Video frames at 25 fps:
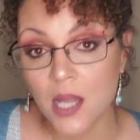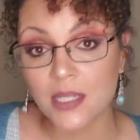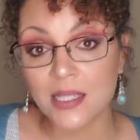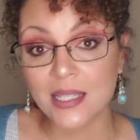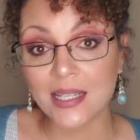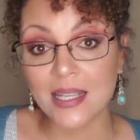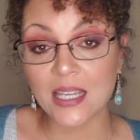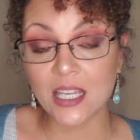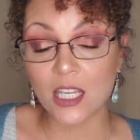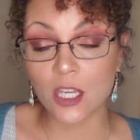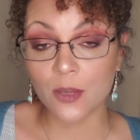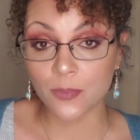
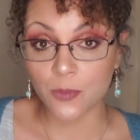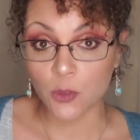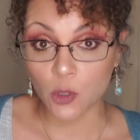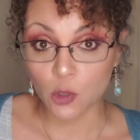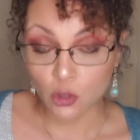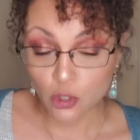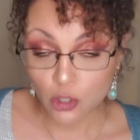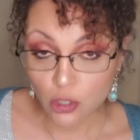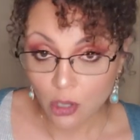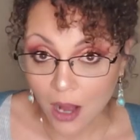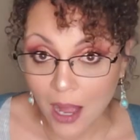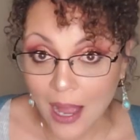to keep you
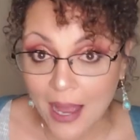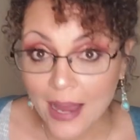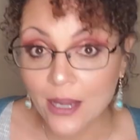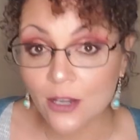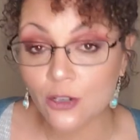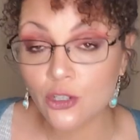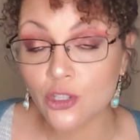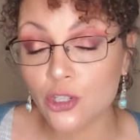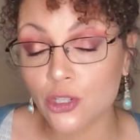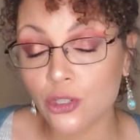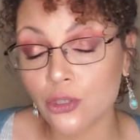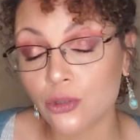
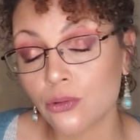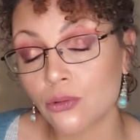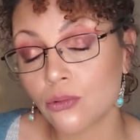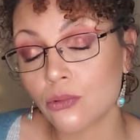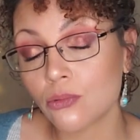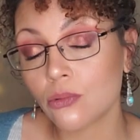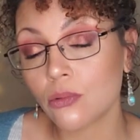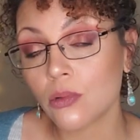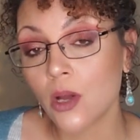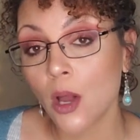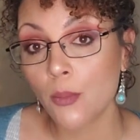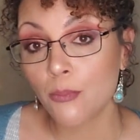trying
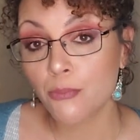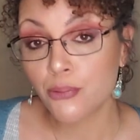to